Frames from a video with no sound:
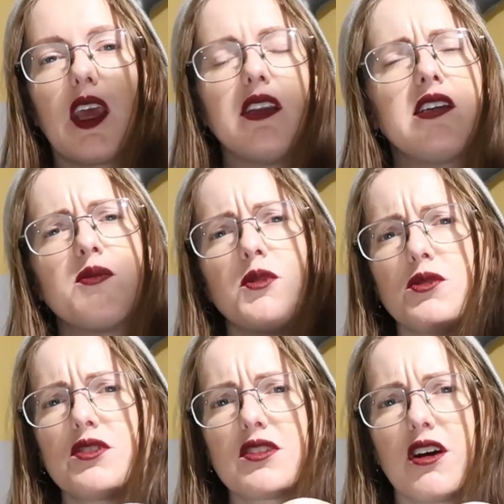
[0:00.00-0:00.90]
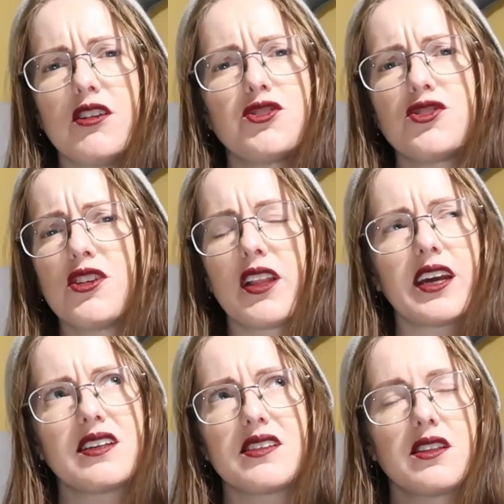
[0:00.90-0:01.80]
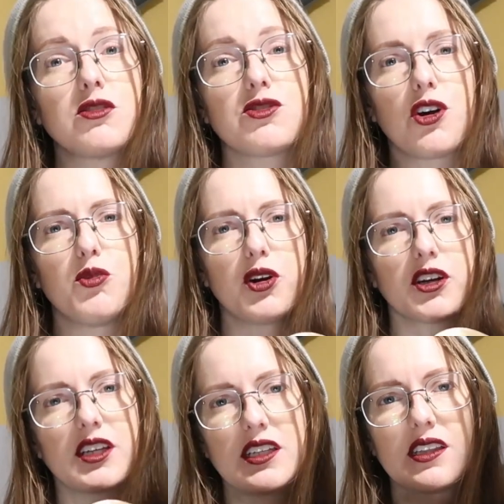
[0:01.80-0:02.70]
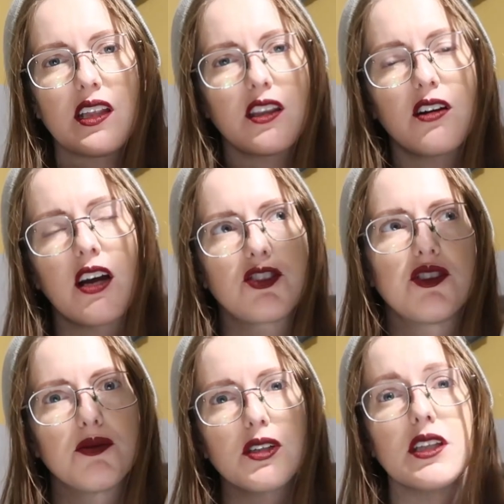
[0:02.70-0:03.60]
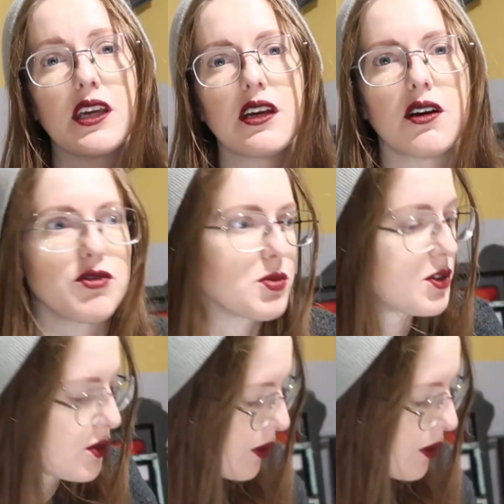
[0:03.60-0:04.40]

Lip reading: And these boots are, so, like I said, they're so broken in that they're actually really comfortable to